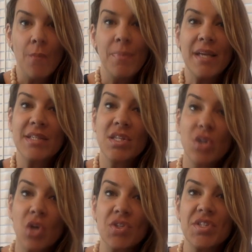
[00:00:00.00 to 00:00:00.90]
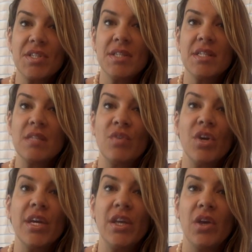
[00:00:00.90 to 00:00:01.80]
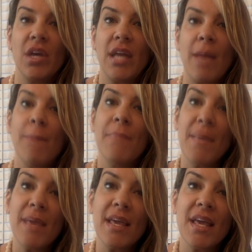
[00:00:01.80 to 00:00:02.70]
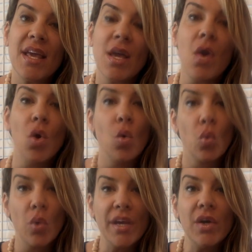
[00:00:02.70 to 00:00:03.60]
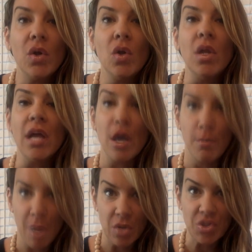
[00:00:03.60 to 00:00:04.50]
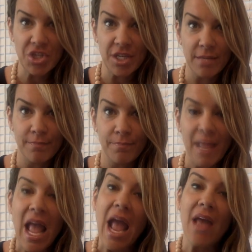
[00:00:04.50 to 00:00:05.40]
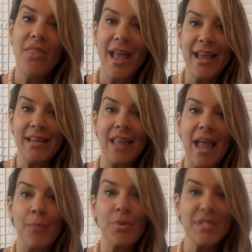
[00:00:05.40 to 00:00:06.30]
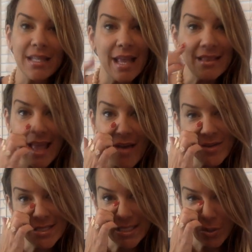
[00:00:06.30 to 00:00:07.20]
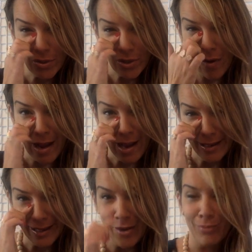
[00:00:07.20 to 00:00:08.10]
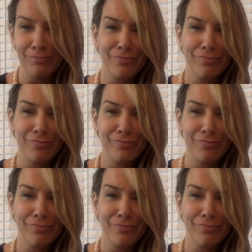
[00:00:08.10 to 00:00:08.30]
because the narcissist is very good at mimicking real emotion and they can like pretend like they have a tear in their eye and go,